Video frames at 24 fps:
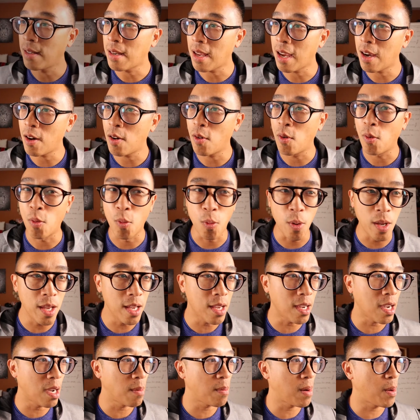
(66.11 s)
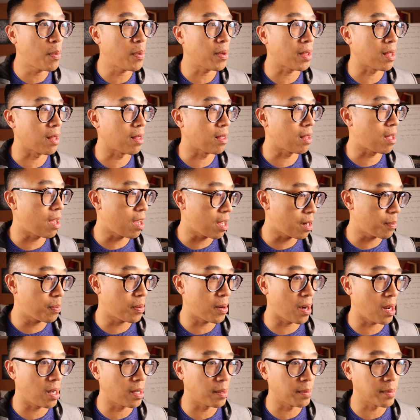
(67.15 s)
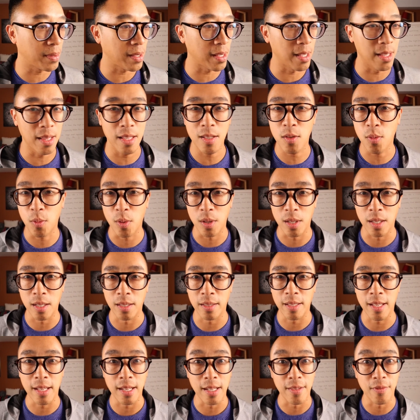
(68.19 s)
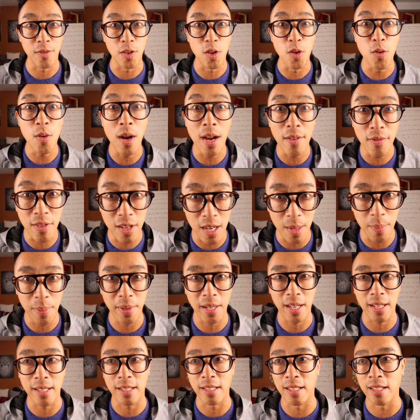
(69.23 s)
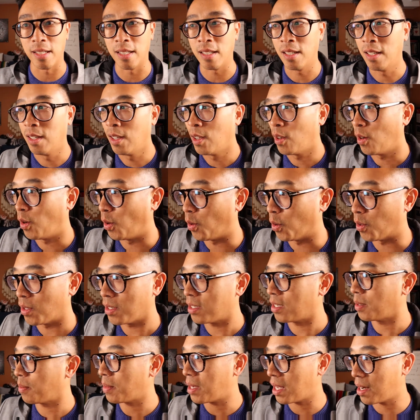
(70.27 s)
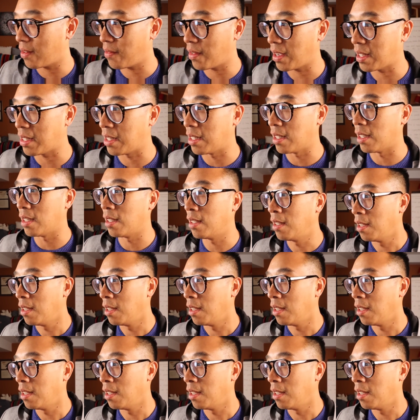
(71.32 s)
Now, we come up with a lot of problems in this world, and if you have a company idea or some kind of idea,